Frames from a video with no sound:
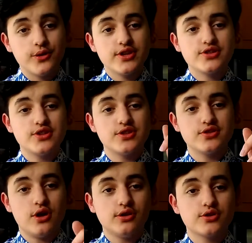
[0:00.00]
this
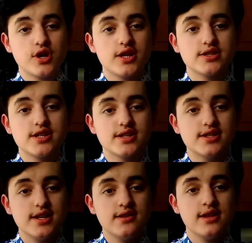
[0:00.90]
is
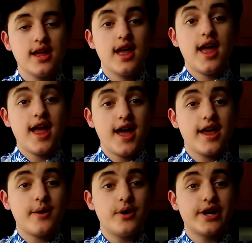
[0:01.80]
Ultron60,
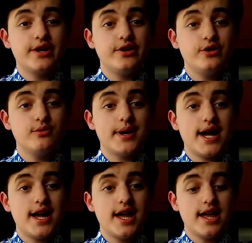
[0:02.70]
and I wanted to do
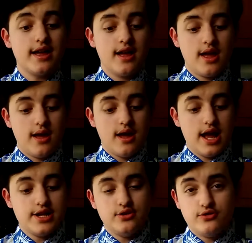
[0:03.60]
my...
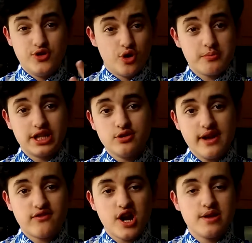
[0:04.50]
I normally do
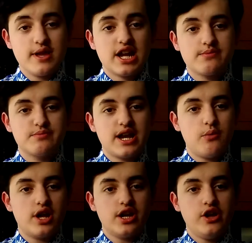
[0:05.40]
my Friday pickups, but
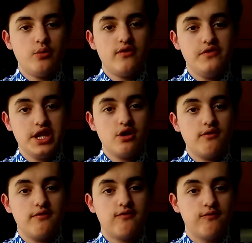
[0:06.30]
I wanted to do a
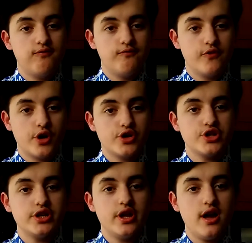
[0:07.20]
video
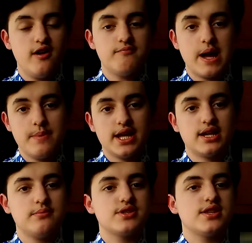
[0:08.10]
version of my
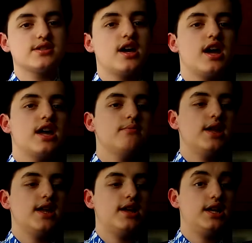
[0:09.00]
pickups this time,
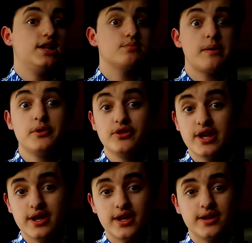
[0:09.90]
and it's my
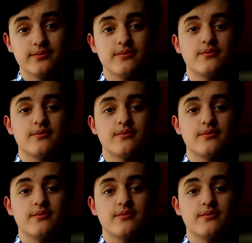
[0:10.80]
birthday,